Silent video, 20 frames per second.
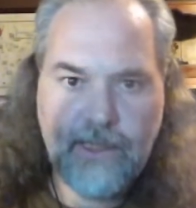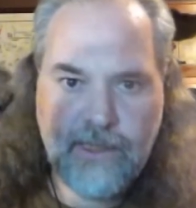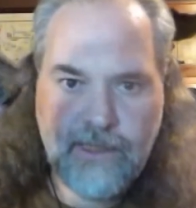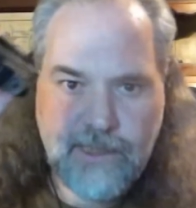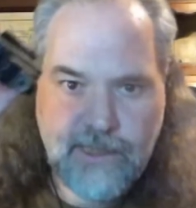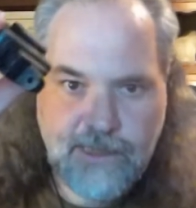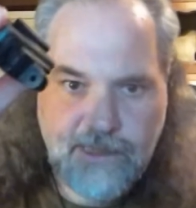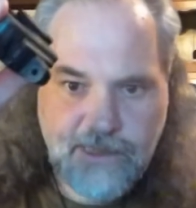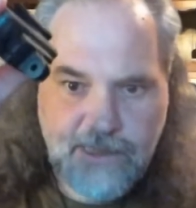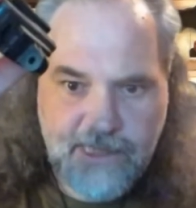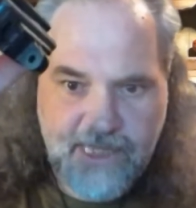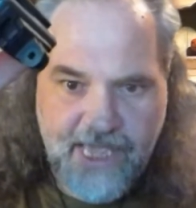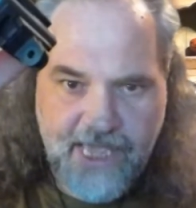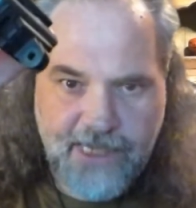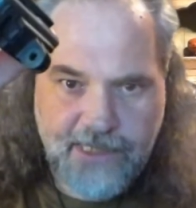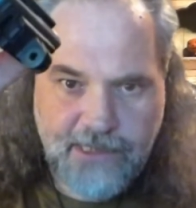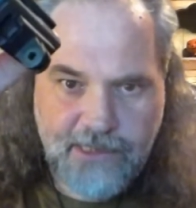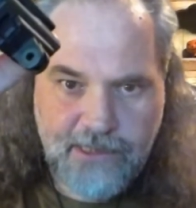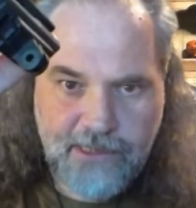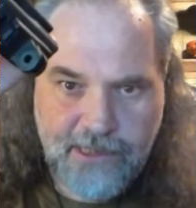this
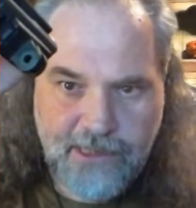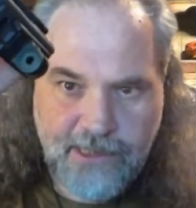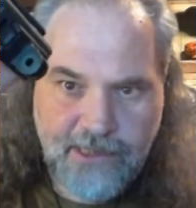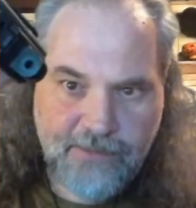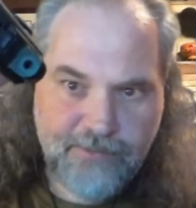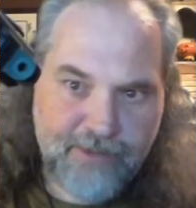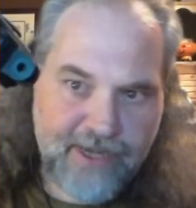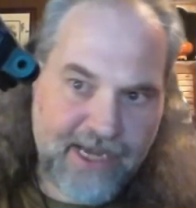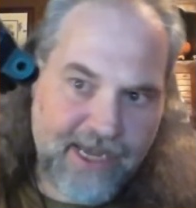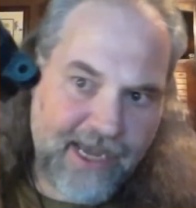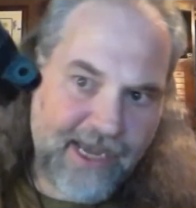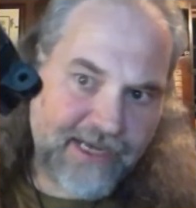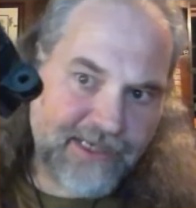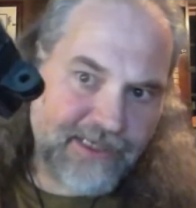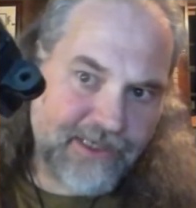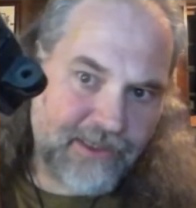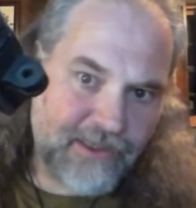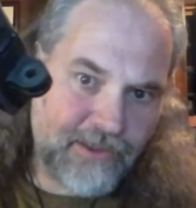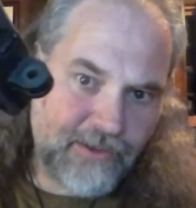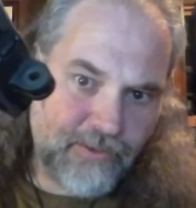is my
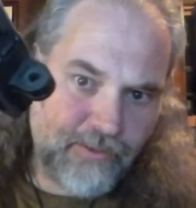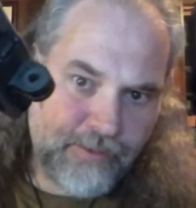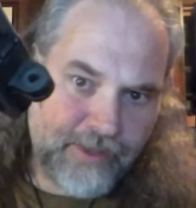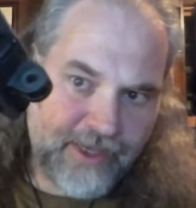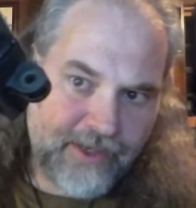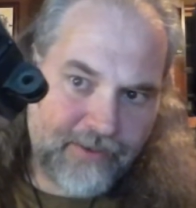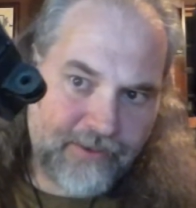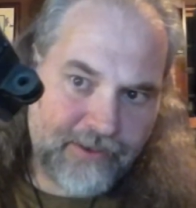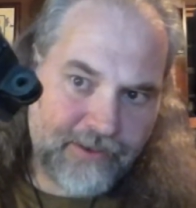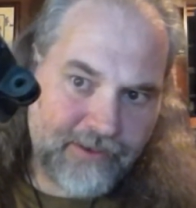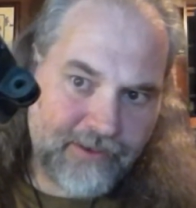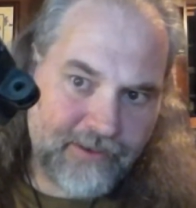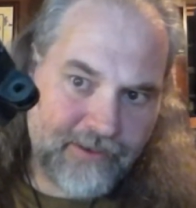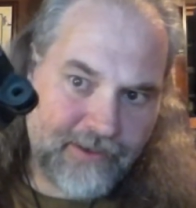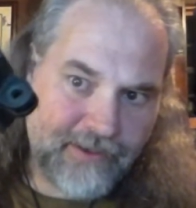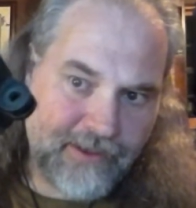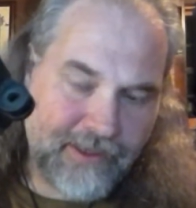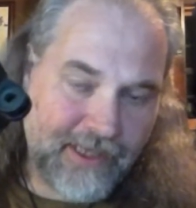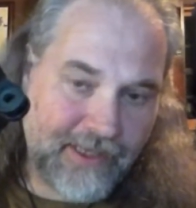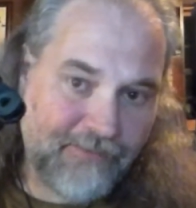Action 2 mount.
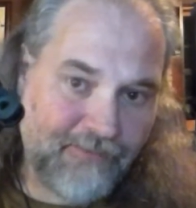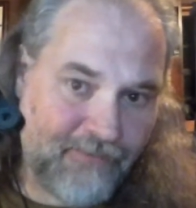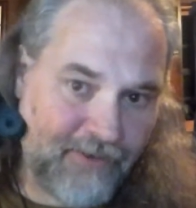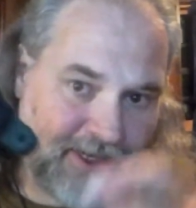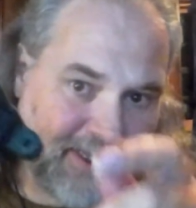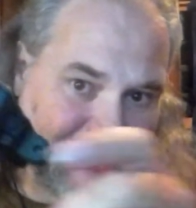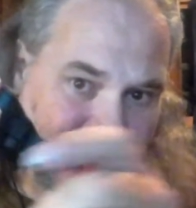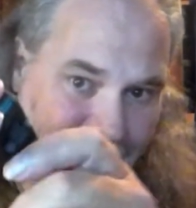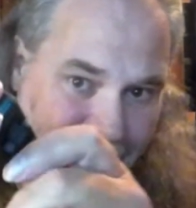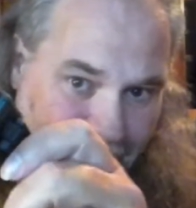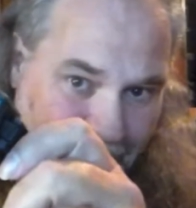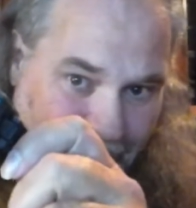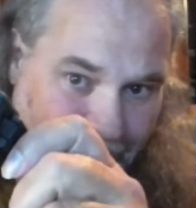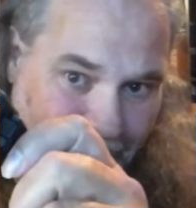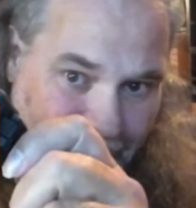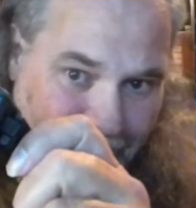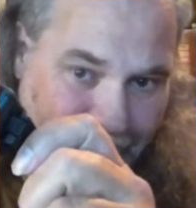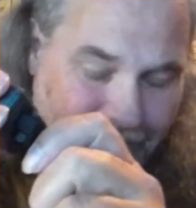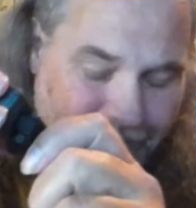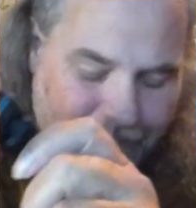It fits this.